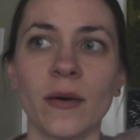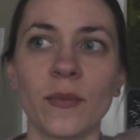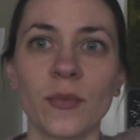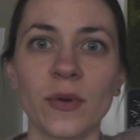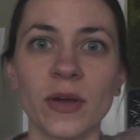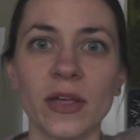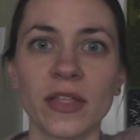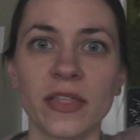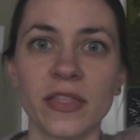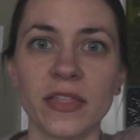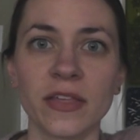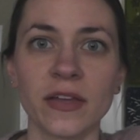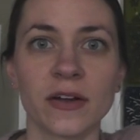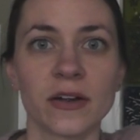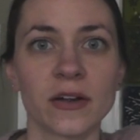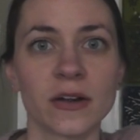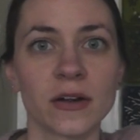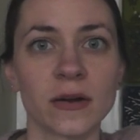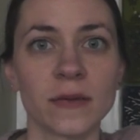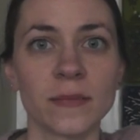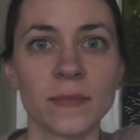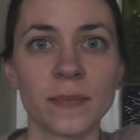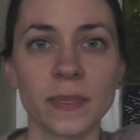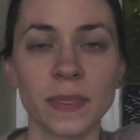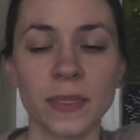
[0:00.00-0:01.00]
with
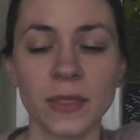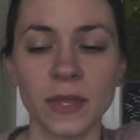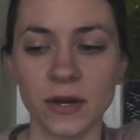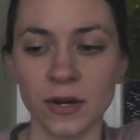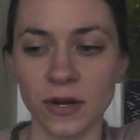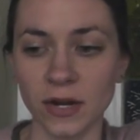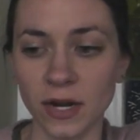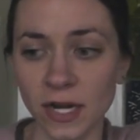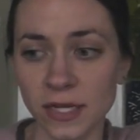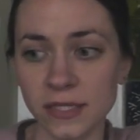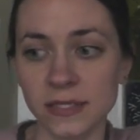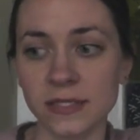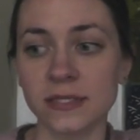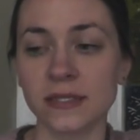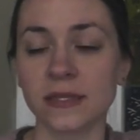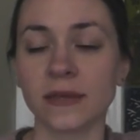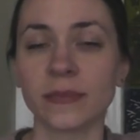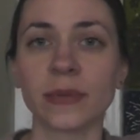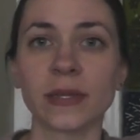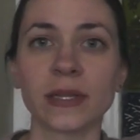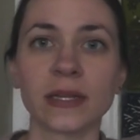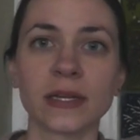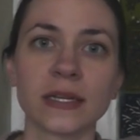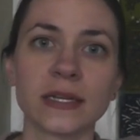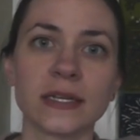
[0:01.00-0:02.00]
your gut's
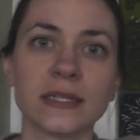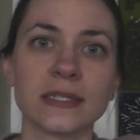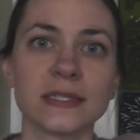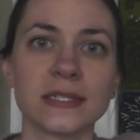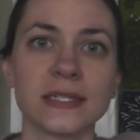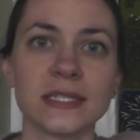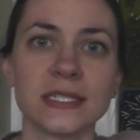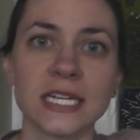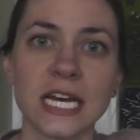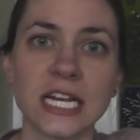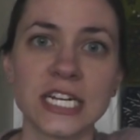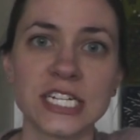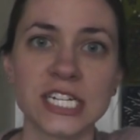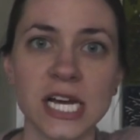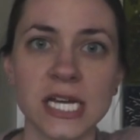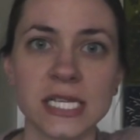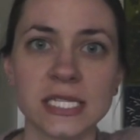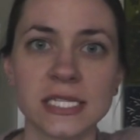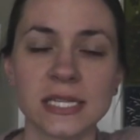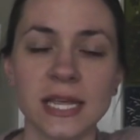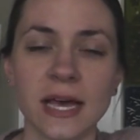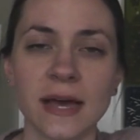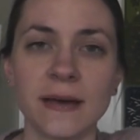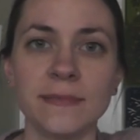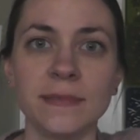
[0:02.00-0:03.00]
ability to
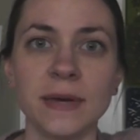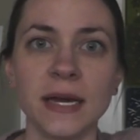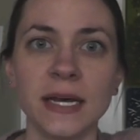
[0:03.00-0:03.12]
digest them